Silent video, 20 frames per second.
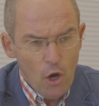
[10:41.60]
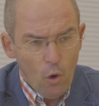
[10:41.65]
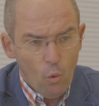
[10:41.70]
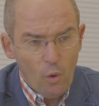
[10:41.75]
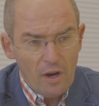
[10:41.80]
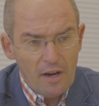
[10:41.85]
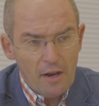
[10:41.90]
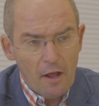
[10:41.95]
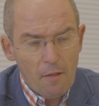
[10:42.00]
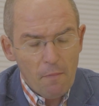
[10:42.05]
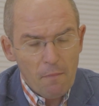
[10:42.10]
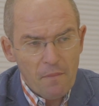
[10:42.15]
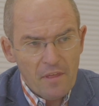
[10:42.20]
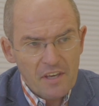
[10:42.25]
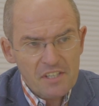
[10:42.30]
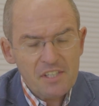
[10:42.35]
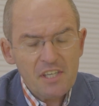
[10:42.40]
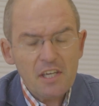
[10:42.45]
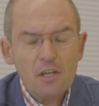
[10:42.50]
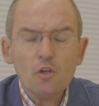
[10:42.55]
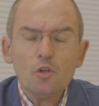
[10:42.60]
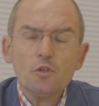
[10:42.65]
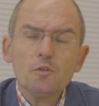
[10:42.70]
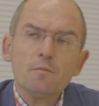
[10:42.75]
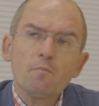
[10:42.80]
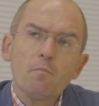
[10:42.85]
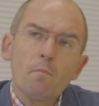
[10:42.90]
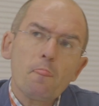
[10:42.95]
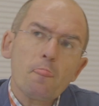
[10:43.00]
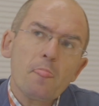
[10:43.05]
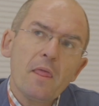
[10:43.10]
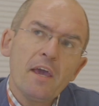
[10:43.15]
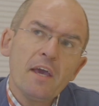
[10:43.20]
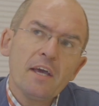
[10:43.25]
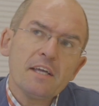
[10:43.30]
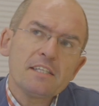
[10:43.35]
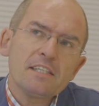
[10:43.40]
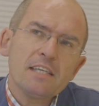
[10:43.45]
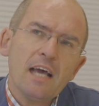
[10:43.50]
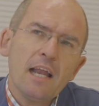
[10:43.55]
Well, the second
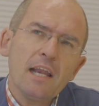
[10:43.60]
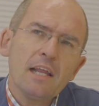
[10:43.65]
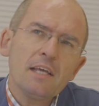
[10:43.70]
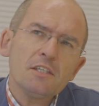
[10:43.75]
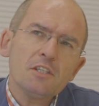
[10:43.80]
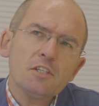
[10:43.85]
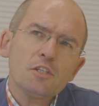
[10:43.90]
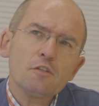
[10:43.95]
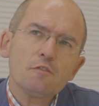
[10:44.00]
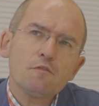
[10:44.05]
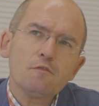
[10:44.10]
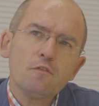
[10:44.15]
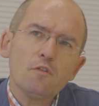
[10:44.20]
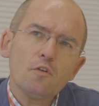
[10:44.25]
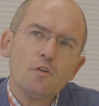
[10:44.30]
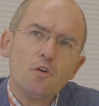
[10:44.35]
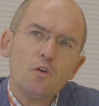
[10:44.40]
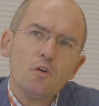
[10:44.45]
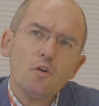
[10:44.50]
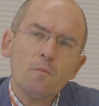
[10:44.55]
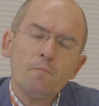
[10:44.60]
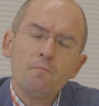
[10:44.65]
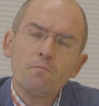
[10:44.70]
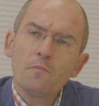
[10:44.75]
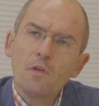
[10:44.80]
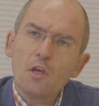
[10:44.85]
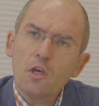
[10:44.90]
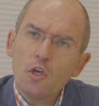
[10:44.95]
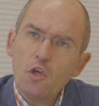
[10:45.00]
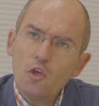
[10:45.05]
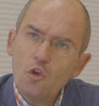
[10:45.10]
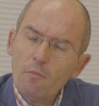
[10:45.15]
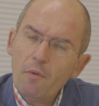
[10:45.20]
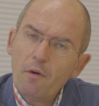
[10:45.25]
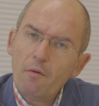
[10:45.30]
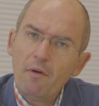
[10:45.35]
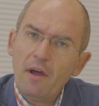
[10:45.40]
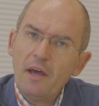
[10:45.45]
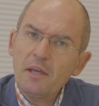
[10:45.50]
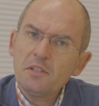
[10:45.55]
challenge for
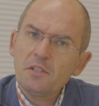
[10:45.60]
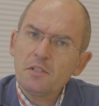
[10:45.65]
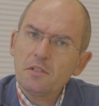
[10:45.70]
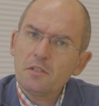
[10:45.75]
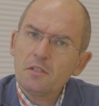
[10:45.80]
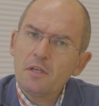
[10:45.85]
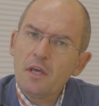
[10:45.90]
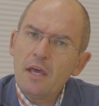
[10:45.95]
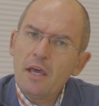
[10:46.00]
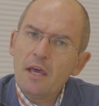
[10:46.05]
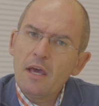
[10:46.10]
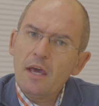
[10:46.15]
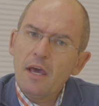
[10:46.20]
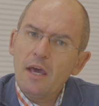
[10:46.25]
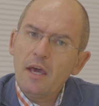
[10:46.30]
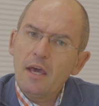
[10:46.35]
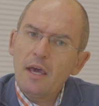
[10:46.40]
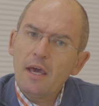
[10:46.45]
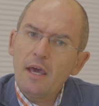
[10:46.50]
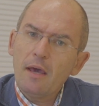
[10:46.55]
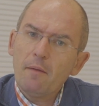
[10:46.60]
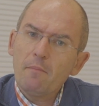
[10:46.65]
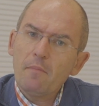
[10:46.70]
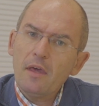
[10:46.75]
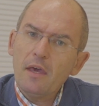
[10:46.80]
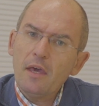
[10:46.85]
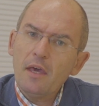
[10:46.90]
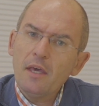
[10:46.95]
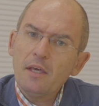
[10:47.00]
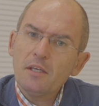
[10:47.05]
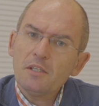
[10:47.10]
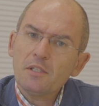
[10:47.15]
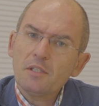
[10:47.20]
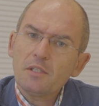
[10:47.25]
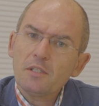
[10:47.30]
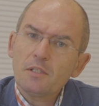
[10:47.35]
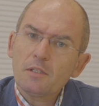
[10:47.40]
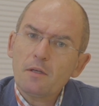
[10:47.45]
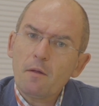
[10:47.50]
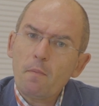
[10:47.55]
human rights
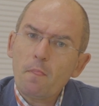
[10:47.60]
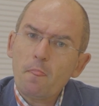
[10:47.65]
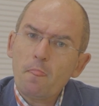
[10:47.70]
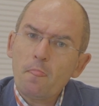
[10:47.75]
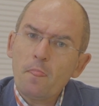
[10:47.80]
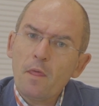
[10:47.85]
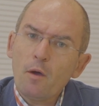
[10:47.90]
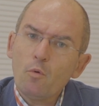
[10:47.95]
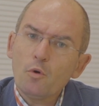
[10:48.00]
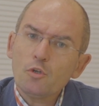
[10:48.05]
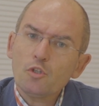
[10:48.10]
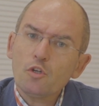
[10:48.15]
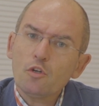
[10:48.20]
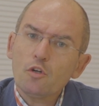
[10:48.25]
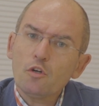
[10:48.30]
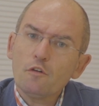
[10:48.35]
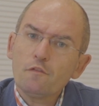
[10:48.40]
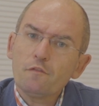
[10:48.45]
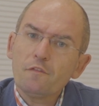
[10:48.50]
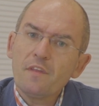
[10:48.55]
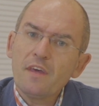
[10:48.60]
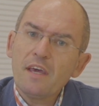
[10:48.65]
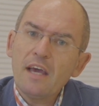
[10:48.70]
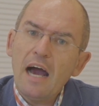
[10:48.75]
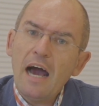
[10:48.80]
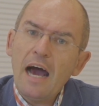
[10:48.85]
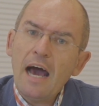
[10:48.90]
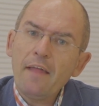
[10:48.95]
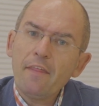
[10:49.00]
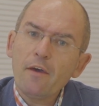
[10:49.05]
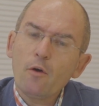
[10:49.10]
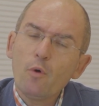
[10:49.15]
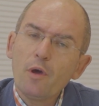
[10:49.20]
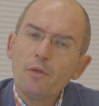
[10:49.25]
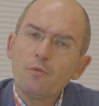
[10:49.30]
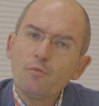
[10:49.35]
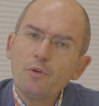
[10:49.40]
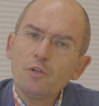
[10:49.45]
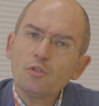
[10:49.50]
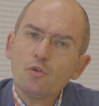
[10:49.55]
is the question of the
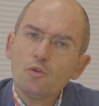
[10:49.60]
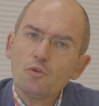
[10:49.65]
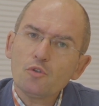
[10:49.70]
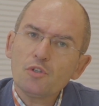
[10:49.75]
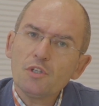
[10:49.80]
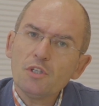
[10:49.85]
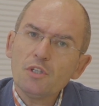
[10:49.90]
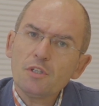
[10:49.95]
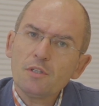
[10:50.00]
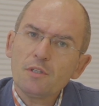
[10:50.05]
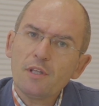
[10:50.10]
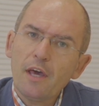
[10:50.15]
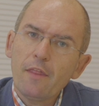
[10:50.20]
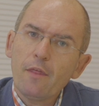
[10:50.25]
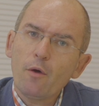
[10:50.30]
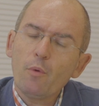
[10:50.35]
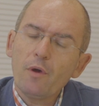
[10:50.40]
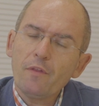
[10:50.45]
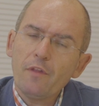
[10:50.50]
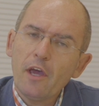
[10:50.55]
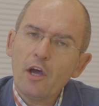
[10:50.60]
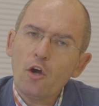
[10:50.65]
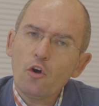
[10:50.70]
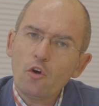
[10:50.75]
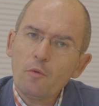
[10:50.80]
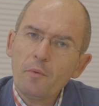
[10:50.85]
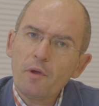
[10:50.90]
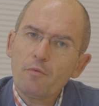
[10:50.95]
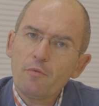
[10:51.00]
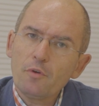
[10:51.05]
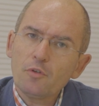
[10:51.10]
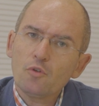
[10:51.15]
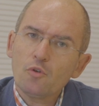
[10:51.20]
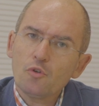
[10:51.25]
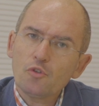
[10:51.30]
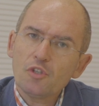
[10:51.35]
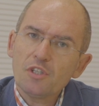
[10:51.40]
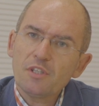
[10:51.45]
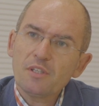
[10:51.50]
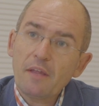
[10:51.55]
adequate resources, the adequate economic
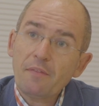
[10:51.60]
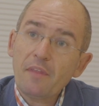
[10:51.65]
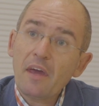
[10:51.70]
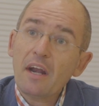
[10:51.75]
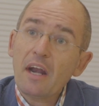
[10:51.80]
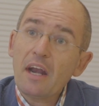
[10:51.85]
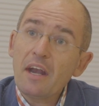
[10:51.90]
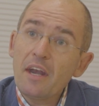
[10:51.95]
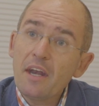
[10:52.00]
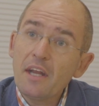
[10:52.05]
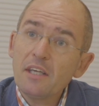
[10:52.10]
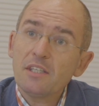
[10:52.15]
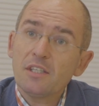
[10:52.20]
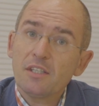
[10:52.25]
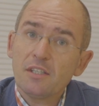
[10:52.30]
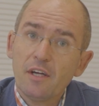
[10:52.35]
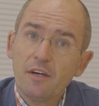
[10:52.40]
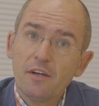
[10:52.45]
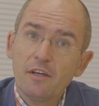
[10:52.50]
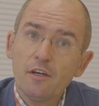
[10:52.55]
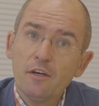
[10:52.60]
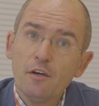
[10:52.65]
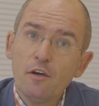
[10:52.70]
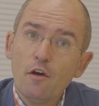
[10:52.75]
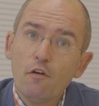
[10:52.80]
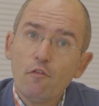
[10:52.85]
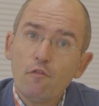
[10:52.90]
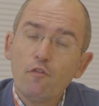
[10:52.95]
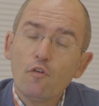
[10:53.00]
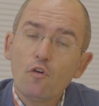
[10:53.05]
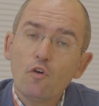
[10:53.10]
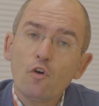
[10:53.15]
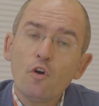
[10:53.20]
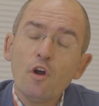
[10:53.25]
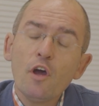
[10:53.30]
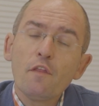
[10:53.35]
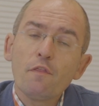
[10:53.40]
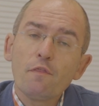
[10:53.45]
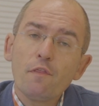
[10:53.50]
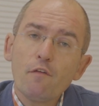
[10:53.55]
resources that are necessary
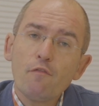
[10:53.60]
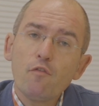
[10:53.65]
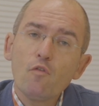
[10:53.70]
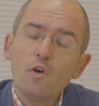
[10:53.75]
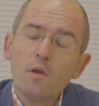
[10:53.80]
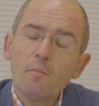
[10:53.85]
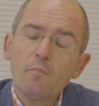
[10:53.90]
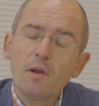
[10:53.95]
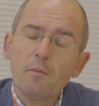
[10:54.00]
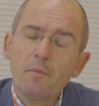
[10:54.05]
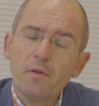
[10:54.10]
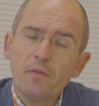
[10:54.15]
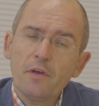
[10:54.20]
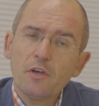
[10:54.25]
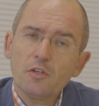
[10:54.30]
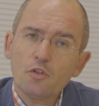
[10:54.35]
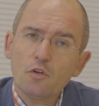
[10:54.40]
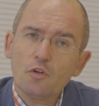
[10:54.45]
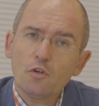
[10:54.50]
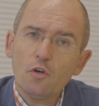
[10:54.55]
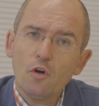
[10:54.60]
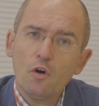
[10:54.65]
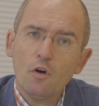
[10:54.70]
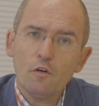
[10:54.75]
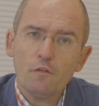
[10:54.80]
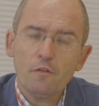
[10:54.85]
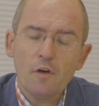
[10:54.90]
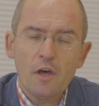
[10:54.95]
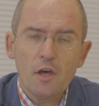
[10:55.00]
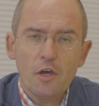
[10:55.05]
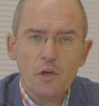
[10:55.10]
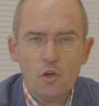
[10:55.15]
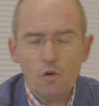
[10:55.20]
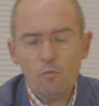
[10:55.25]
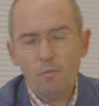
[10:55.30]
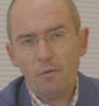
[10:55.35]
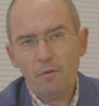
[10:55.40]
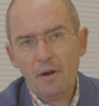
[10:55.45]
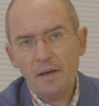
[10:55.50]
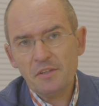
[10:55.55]
for the full implementation of
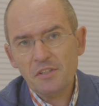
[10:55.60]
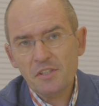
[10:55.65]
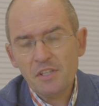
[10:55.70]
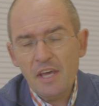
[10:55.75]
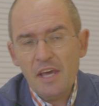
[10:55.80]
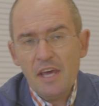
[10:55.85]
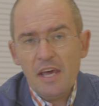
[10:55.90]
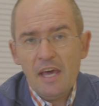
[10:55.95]
human rights.